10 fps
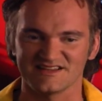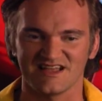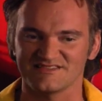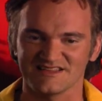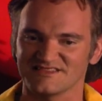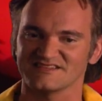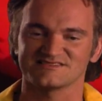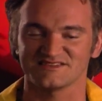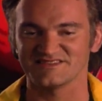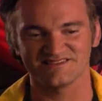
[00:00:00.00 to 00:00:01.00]
And I think
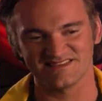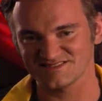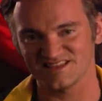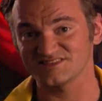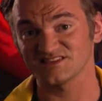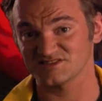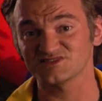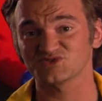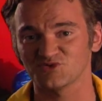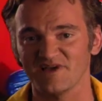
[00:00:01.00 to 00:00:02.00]
that's, uh, that's, that's
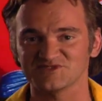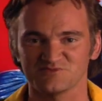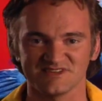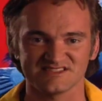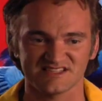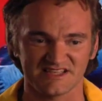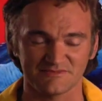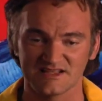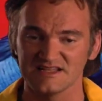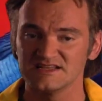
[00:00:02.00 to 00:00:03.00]
a true masterpiece scene.
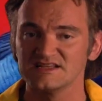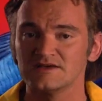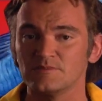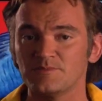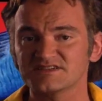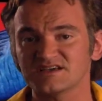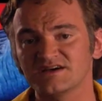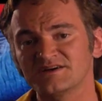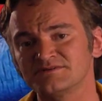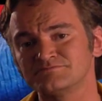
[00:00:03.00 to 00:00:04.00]
But
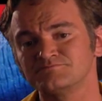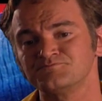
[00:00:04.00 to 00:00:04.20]
um,